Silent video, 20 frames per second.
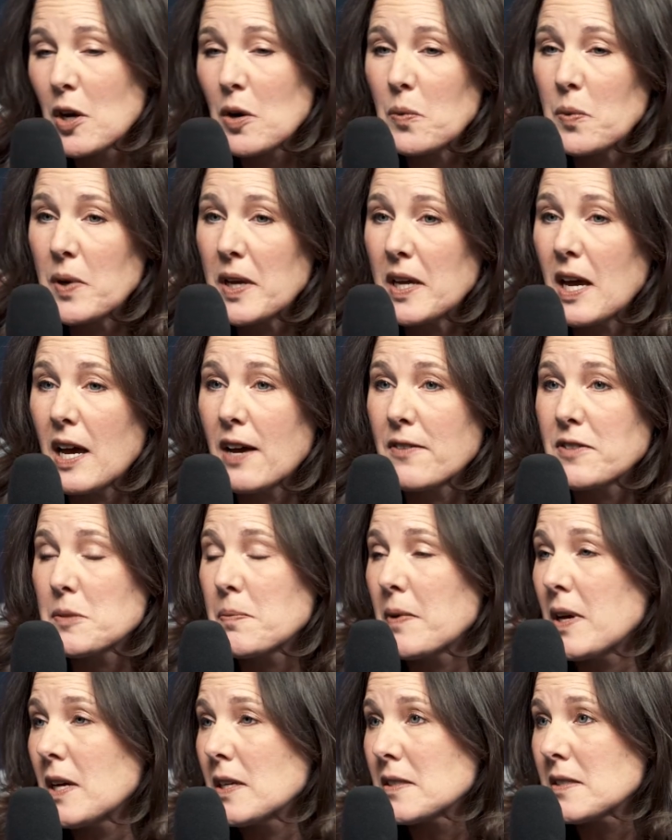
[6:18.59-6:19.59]
We have
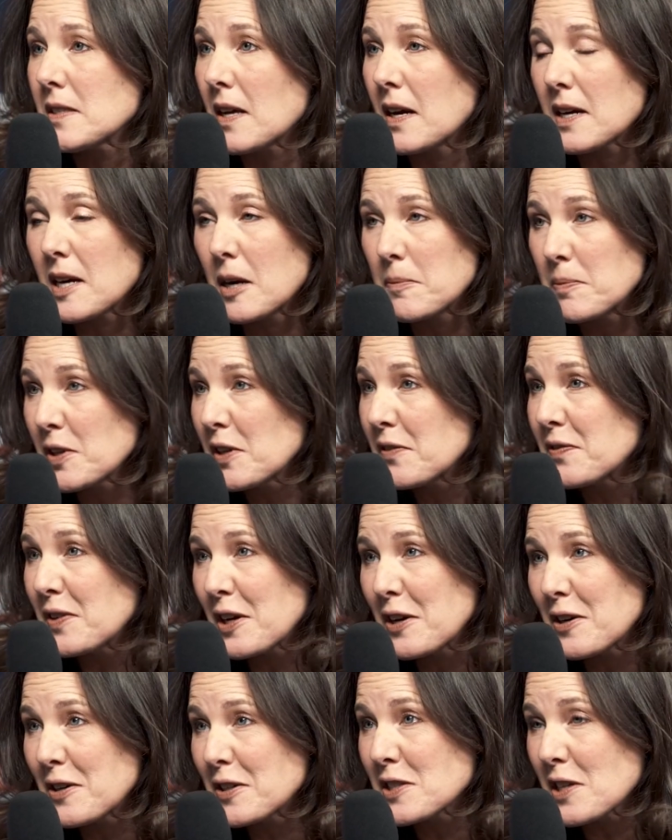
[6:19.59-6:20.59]
spent a couple of
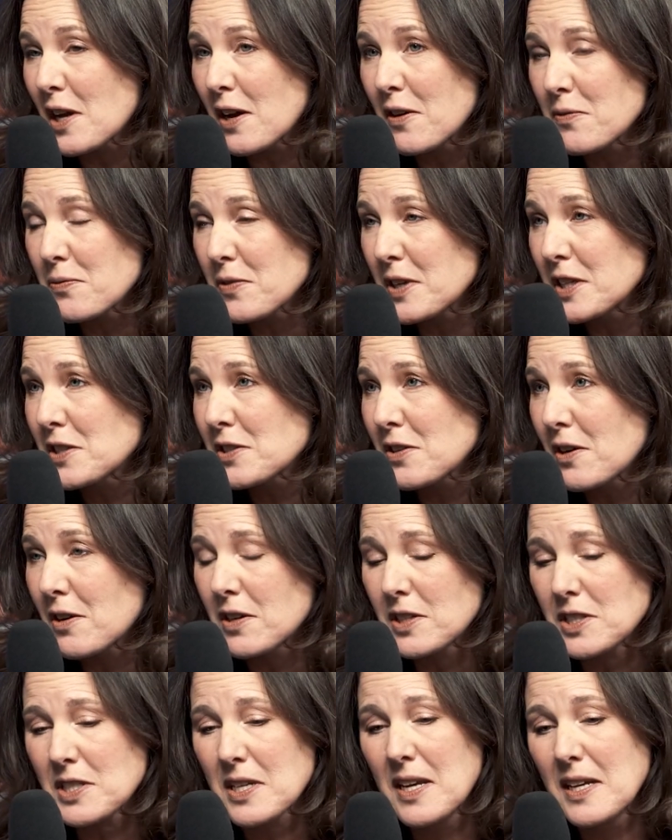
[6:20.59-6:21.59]
years of
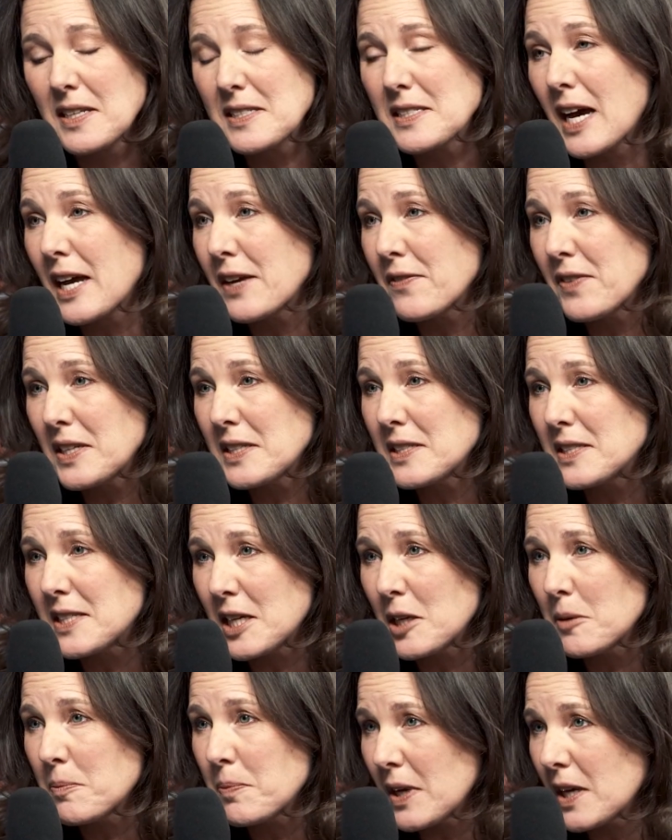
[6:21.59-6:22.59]
research diving
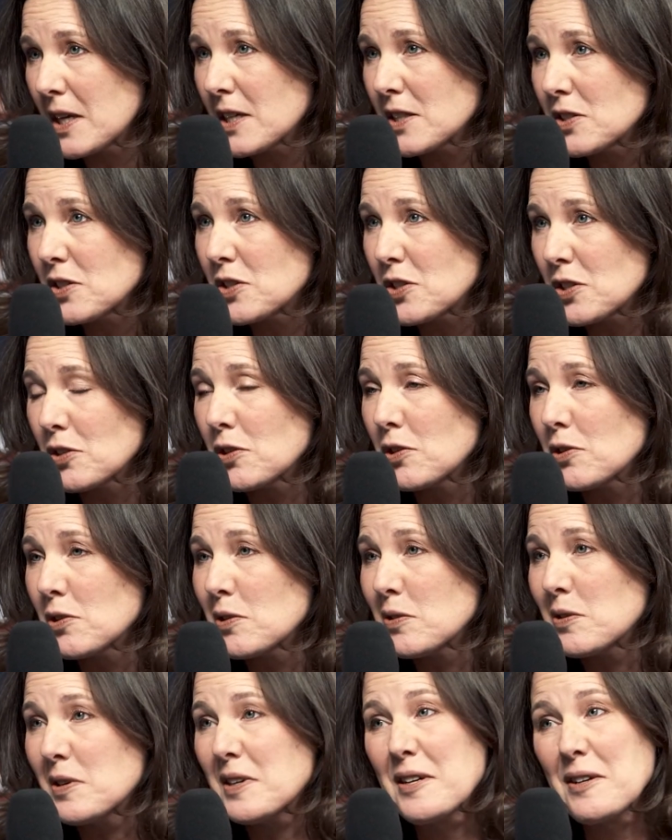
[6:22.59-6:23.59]
deep
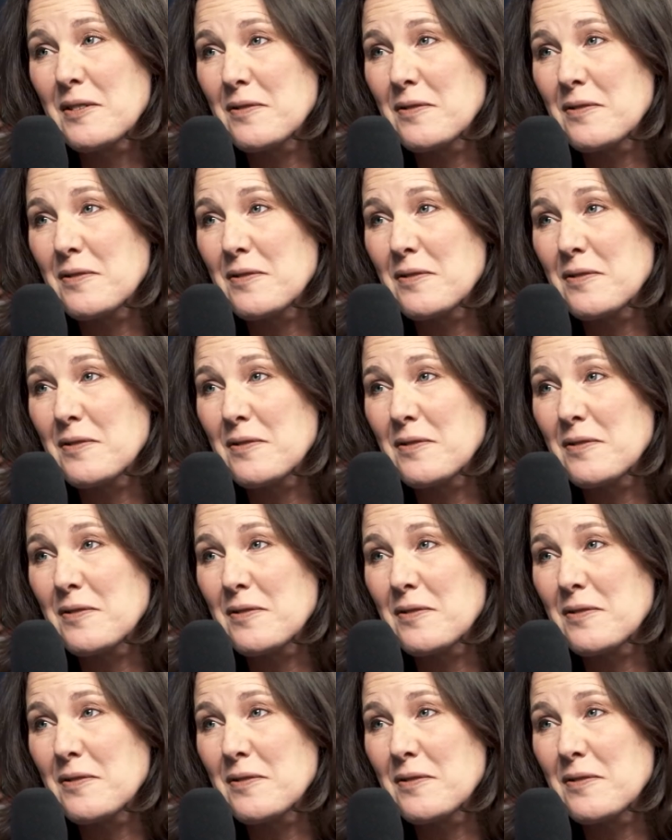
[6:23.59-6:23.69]
into